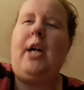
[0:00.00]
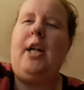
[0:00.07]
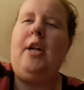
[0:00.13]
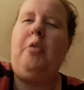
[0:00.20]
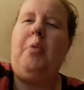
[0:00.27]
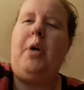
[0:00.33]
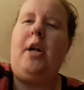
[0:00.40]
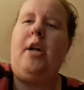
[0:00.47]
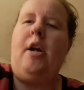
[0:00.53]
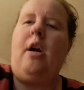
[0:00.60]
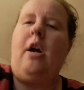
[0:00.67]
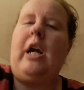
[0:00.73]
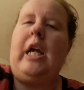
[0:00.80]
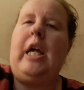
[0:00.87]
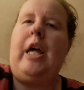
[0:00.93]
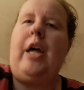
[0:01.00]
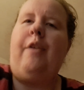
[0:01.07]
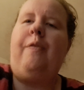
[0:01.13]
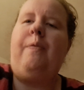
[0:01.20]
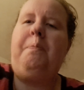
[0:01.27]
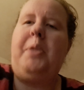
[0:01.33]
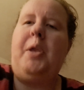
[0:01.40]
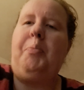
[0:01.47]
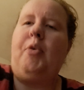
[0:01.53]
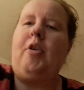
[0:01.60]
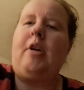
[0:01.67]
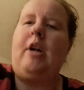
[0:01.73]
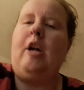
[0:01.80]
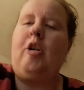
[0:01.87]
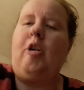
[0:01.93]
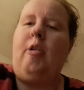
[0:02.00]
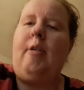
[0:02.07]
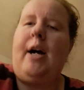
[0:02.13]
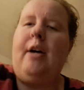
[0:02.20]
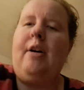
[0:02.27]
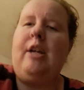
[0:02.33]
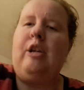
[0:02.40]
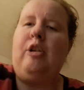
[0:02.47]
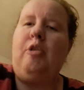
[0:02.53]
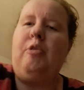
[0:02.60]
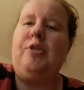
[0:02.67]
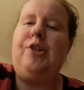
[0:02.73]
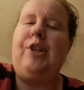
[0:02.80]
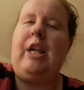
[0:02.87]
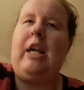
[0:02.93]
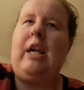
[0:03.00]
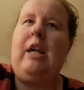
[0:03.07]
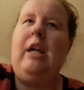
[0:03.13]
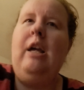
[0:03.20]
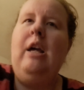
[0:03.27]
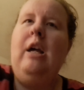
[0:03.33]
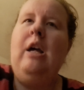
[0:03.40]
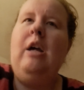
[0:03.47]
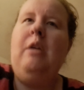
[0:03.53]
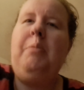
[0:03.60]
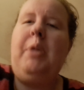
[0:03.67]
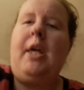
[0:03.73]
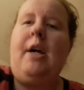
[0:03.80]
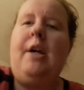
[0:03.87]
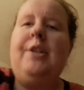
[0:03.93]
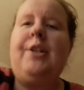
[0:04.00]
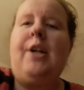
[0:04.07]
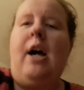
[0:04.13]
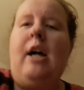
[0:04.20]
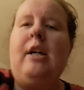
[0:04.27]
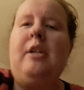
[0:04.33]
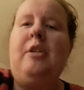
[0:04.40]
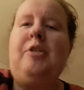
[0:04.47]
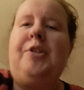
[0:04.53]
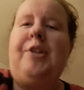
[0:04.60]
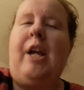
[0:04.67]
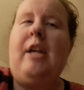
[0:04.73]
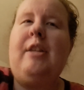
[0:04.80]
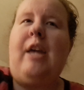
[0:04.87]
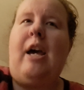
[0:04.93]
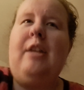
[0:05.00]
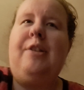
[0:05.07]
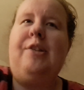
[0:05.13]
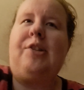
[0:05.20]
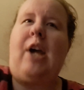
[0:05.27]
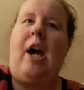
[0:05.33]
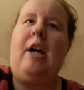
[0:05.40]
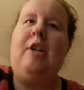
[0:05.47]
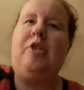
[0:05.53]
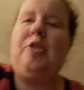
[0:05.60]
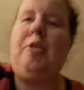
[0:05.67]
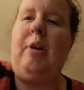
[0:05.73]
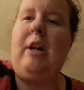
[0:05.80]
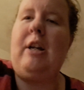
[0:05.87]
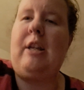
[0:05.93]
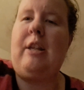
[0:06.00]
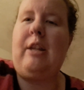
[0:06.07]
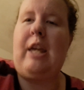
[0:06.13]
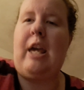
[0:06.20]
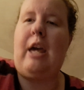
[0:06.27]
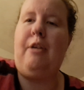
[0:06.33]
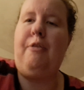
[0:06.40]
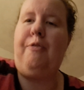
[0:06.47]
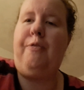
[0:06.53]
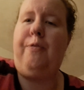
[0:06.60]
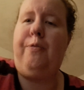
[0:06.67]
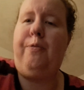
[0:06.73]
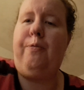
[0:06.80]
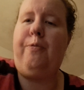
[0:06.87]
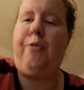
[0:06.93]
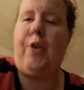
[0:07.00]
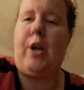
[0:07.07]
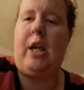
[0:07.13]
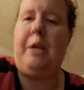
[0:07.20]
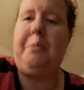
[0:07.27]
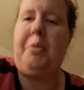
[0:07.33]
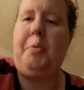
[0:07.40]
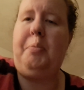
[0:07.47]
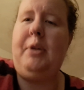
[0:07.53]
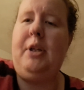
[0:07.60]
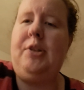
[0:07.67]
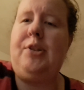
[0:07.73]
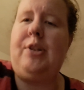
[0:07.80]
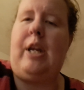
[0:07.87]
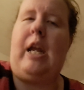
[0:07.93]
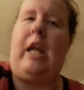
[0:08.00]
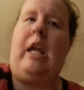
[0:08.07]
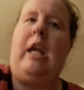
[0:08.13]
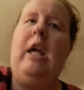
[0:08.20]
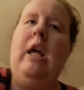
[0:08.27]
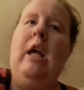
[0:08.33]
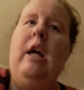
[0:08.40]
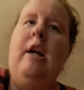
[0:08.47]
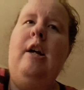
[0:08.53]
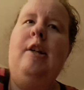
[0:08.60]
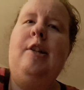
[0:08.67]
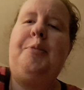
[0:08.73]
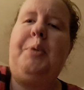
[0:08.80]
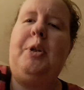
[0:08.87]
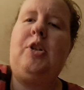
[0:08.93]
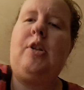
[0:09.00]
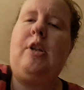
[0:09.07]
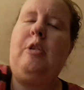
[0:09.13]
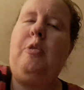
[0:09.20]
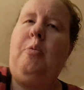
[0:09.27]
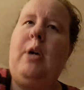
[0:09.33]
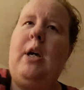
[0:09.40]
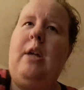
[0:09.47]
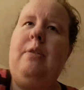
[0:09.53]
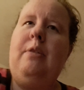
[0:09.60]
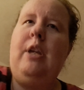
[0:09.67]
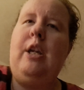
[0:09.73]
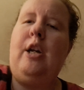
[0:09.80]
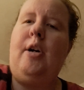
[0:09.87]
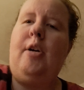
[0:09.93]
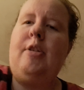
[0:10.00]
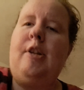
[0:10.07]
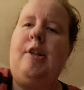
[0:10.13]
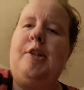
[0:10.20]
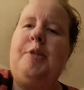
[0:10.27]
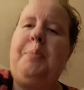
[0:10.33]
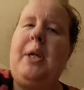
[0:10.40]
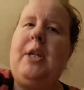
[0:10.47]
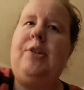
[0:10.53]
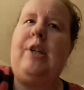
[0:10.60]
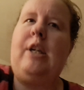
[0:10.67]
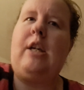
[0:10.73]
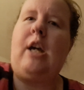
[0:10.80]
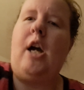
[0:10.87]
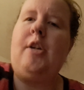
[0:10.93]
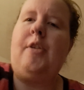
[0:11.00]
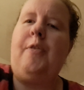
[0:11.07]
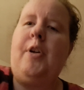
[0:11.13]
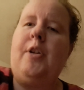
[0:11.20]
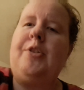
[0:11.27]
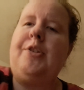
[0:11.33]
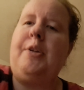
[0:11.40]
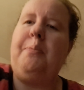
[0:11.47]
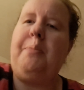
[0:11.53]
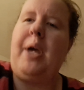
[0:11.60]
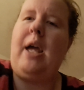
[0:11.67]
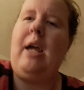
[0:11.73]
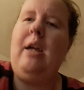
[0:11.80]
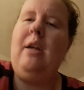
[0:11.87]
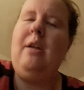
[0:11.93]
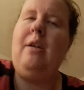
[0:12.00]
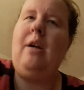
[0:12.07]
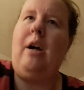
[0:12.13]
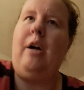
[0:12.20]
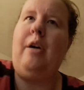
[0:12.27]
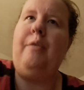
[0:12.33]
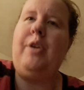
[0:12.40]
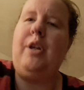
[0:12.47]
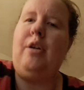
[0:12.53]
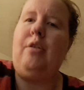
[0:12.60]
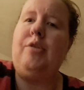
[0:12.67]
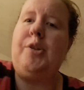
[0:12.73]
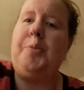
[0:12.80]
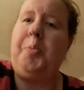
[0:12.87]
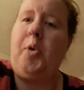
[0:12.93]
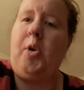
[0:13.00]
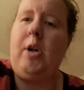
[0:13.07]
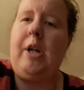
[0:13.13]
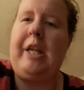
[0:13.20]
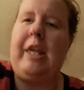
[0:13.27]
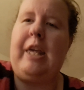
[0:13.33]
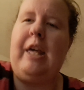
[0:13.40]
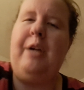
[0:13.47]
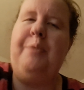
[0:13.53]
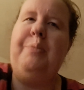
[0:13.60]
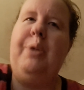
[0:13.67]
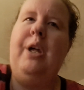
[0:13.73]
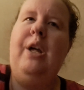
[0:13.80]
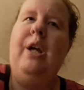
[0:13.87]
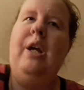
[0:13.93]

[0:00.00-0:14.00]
kind of wonder if people are going to go out and go see it because I understand that this guy is trying to get free publicity, especially with, you know, the Spacey controversy bit of, you know, supporting him